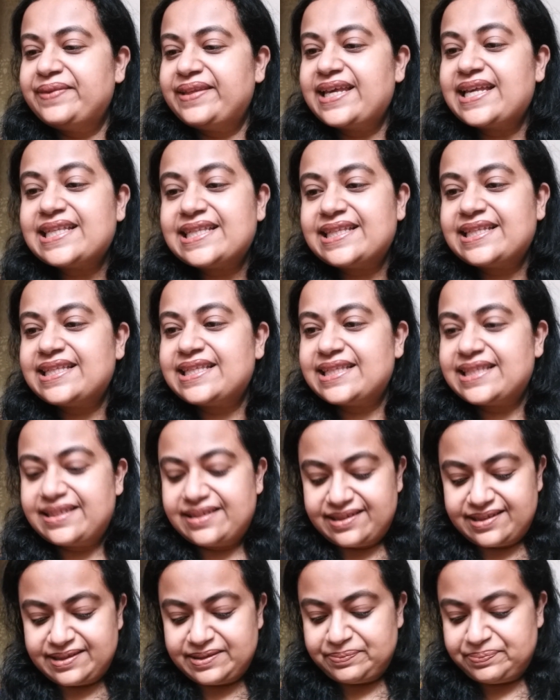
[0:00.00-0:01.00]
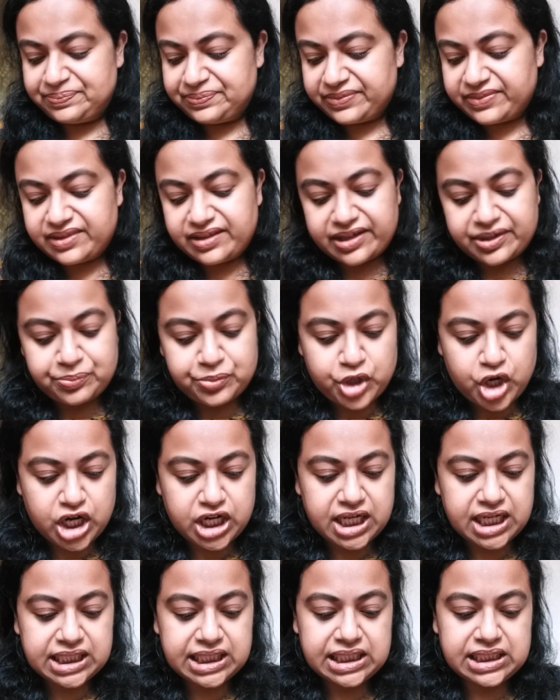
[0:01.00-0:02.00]
yes, this is the third
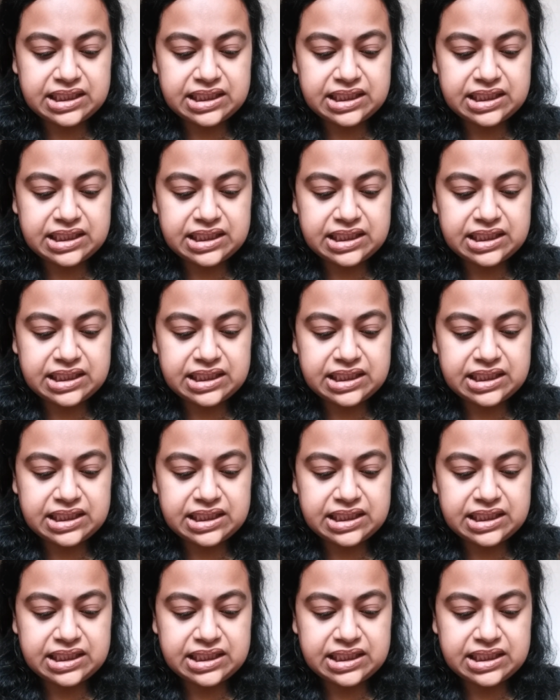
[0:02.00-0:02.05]
product,